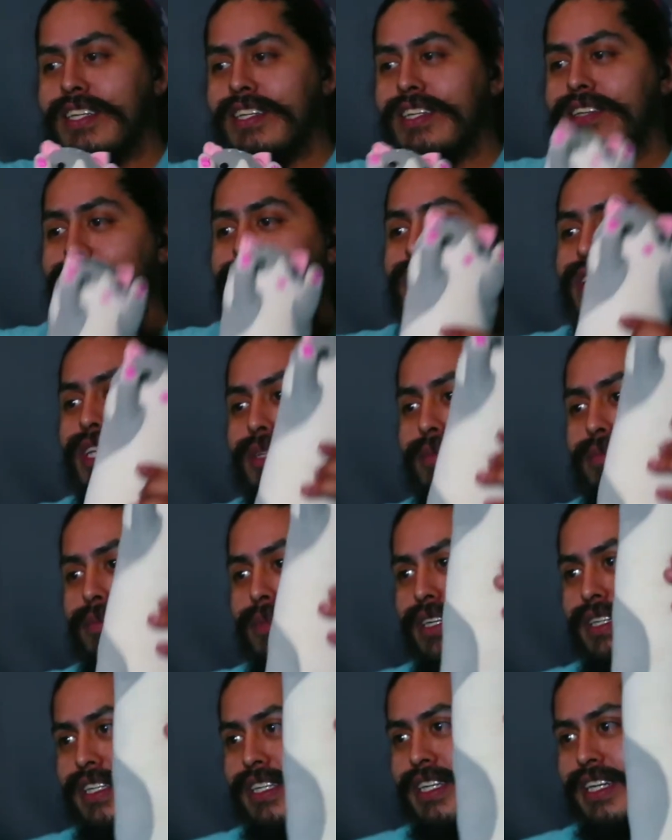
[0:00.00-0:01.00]
We call him
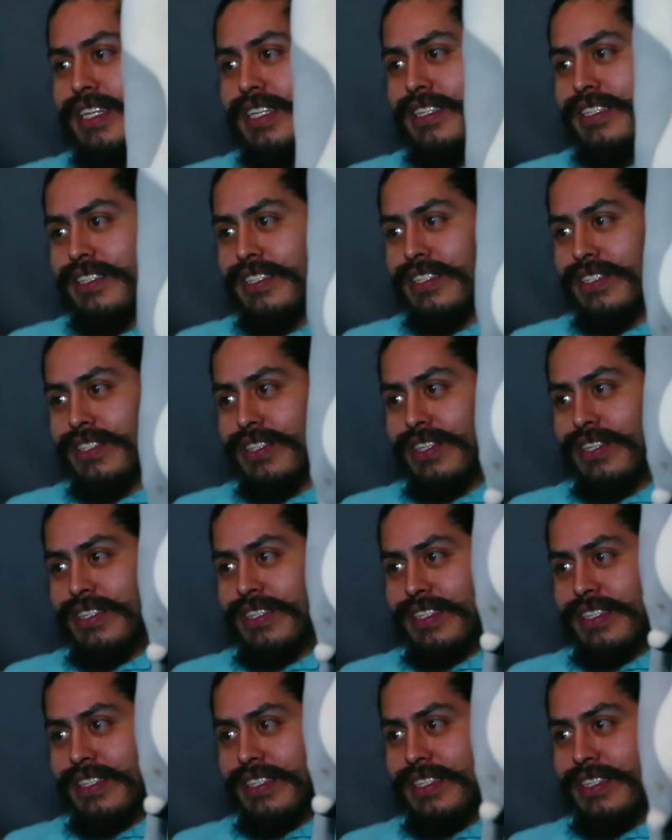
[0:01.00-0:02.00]
Longcat because he's
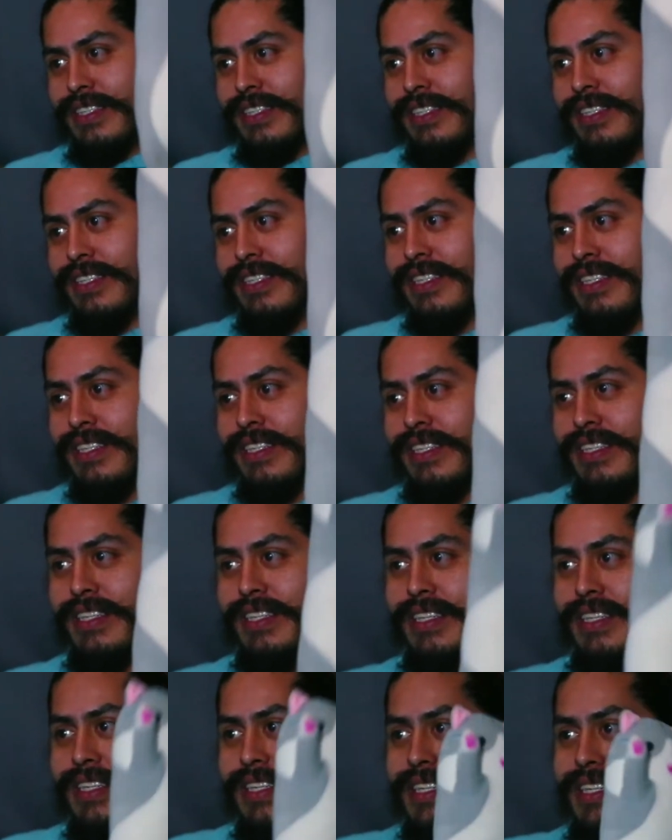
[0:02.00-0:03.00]
long. Very long.
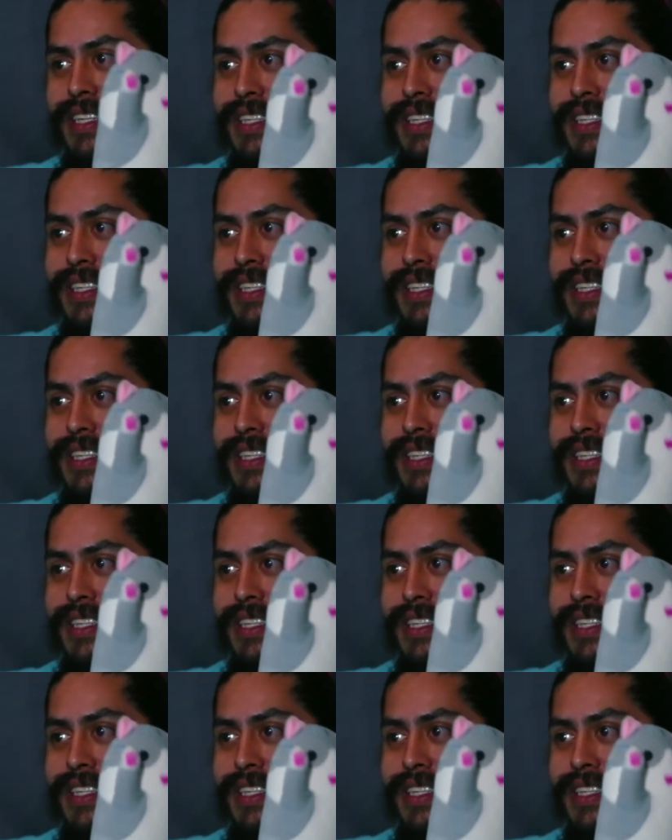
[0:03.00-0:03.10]
He's